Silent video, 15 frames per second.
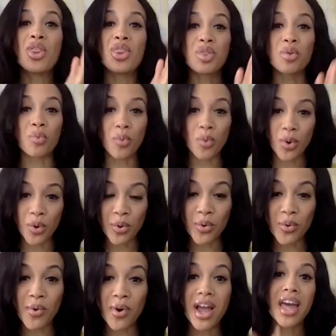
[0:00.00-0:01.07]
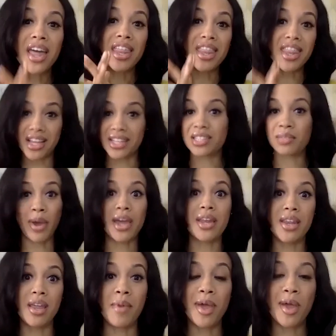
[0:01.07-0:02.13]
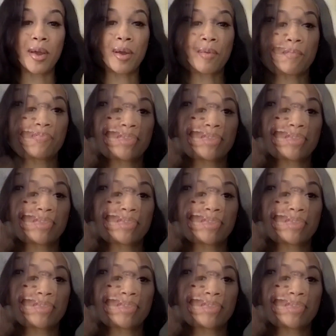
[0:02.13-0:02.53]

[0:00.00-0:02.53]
through this pandemic.